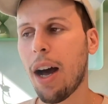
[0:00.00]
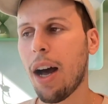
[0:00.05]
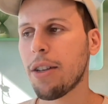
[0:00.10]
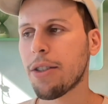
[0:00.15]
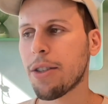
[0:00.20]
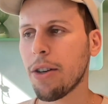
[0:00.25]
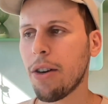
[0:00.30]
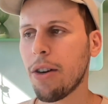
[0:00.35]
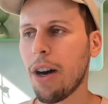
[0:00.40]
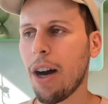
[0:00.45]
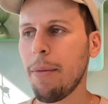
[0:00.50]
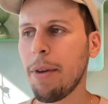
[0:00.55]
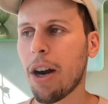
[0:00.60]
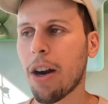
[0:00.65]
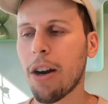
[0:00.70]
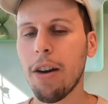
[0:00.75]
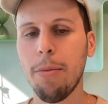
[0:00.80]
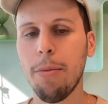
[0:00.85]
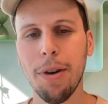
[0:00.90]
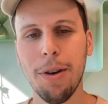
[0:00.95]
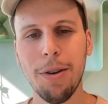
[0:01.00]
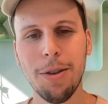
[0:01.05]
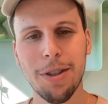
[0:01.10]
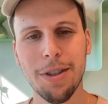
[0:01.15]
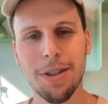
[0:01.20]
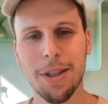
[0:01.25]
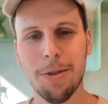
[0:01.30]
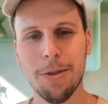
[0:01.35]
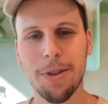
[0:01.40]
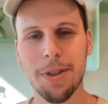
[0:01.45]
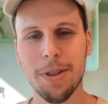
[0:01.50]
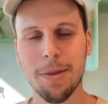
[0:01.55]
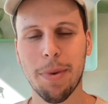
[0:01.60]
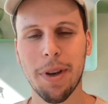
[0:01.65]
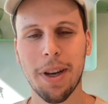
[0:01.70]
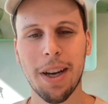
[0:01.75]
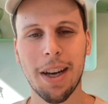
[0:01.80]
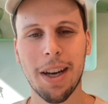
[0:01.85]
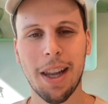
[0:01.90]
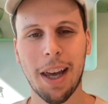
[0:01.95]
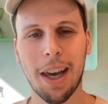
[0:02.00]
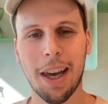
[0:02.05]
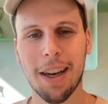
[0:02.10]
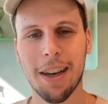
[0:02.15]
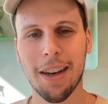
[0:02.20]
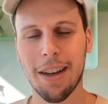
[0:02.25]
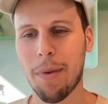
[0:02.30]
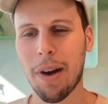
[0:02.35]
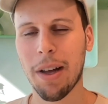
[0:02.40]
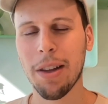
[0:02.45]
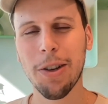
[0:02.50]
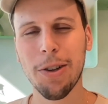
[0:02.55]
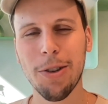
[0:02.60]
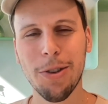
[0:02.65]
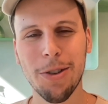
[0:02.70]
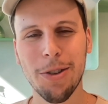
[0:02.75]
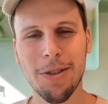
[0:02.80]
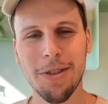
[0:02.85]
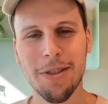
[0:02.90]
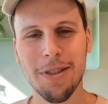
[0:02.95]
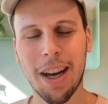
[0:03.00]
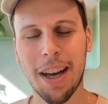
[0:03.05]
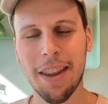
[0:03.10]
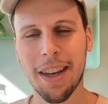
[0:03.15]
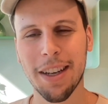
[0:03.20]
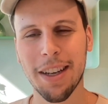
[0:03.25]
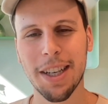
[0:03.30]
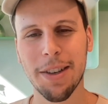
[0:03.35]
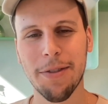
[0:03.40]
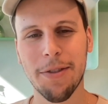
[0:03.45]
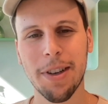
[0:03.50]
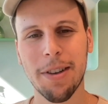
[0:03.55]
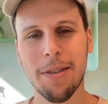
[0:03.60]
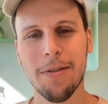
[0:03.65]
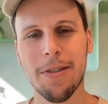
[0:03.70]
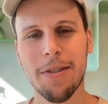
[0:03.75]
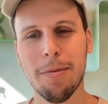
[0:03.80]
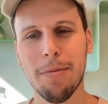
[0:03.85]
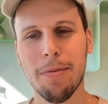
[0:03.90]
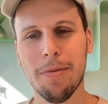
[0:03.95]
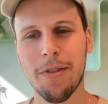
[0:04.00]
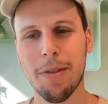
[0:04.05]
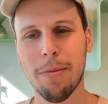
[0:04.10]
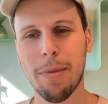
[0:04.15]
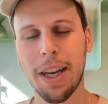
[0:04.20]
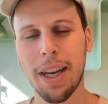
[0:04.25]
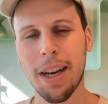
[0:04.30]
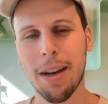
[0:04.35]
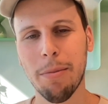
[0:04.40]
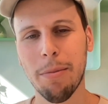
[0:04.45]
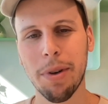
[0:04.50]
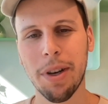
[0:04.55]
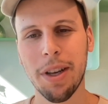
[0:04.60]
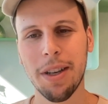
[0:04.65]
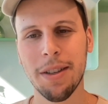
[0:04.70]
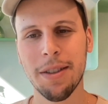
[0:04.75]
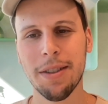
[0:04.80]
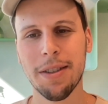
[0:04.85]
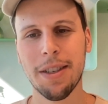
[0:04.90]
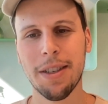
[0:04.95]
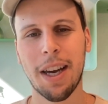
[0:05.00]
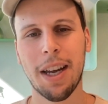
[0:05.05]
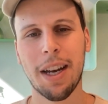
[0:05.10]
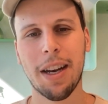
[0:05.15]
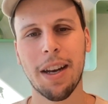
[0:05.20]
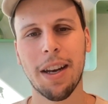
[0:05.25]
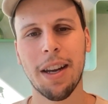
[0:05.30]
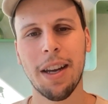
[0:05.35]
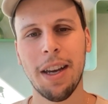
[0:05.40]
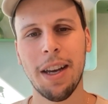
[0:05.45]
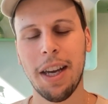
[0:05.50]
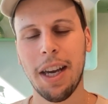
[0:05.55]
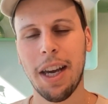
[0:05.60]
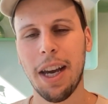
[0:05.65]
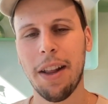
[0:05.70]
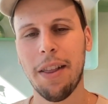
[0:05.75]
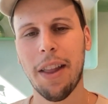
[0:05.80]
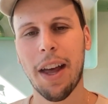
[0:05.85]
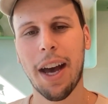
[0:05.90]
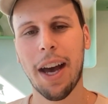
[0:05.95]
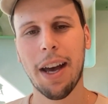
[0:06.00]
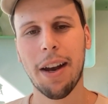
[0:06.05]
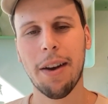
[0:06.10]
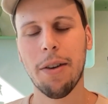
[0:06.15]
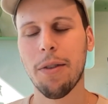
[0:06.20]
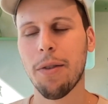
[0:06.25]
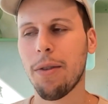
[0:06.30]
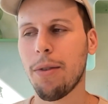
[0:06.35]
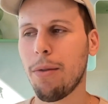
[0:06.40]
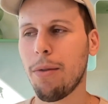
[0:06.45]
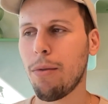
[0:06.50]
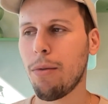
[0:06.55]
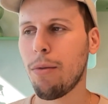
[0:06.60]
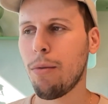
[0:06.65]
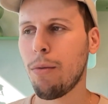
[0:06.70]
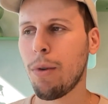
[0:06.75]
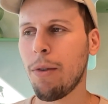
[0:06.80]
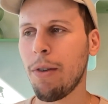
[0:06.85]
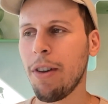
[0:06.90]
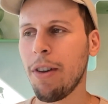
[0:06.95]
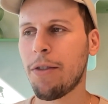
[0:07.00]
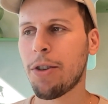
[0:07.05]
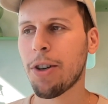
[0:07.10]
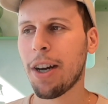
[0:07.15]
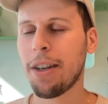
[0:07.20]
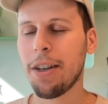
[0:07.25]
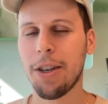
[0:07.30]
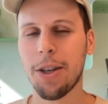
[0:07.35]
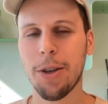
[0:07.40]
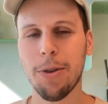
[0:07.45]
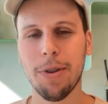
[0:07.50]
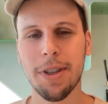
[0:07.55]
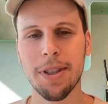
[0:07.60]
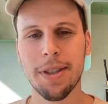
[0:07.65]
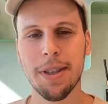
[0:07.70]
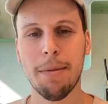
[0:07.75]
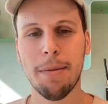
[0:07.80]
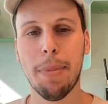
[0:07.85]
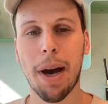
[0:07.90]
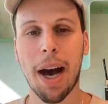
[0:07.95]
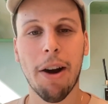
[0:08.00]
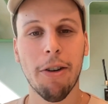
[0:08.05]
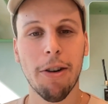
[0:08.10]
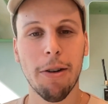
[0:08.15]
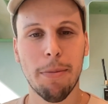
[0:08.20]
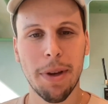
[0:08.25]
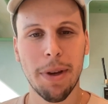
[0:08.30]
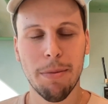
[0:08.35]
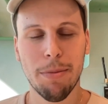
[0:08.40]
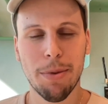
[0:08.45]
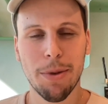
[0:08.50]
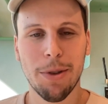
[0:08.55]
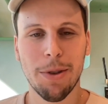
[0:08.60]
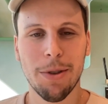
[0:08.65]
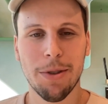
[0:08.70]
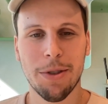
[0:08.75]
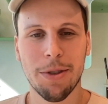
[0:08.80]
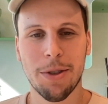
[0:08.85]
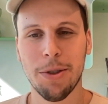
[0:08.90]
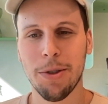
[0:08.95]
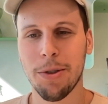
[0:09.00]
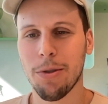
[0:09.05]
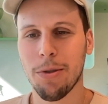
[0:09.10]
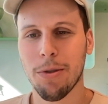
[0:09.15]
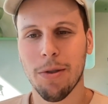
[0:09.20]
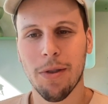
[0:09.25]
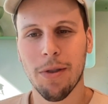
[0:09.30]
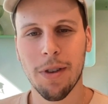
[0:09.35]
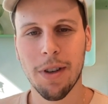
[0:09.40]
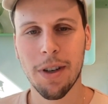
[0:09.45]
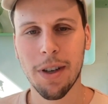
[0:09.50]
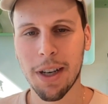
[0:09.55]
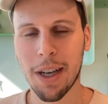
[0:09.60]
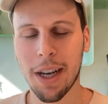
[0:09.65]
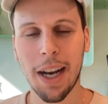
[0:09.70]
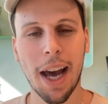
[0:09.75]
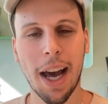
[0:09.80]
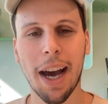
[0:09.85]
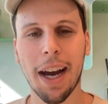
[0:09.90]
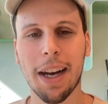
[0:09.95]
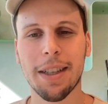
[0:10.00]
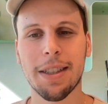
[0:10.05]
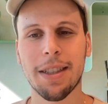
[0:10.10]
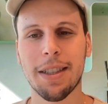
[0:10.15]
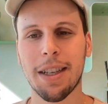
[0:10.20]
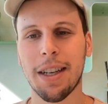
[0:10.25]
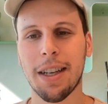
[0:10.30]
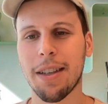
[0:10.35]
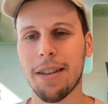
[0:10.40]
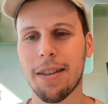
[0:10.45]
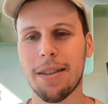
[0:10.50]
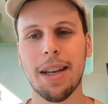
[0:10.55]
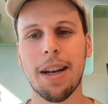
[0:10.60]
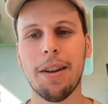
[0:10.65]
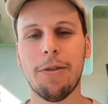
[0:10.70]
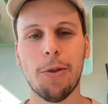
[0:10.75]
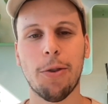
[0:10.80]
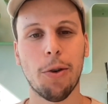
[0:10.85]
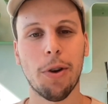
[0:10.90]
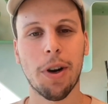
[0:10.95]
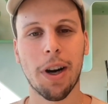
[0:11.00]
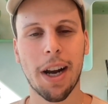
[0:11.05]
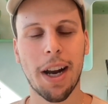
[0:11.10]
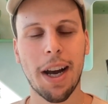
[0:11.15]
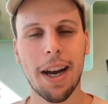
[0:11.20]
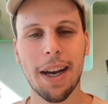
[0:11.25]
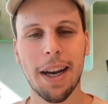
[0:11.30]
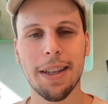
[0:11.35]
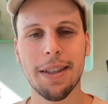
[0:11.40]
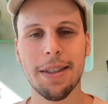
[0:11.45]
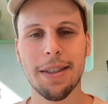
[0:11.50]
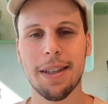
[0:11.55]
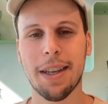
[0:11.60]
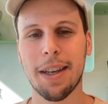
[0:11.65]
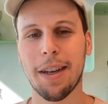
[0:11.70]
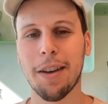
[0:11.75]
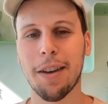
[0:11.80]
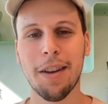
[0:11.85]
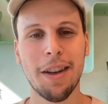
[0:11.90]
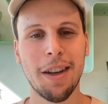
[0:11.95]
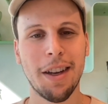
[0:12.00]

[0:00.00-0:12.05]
So, our approach has always been a little, I think, different from many companies. And in that, what we've tried to do is empower people to connect and self-organize and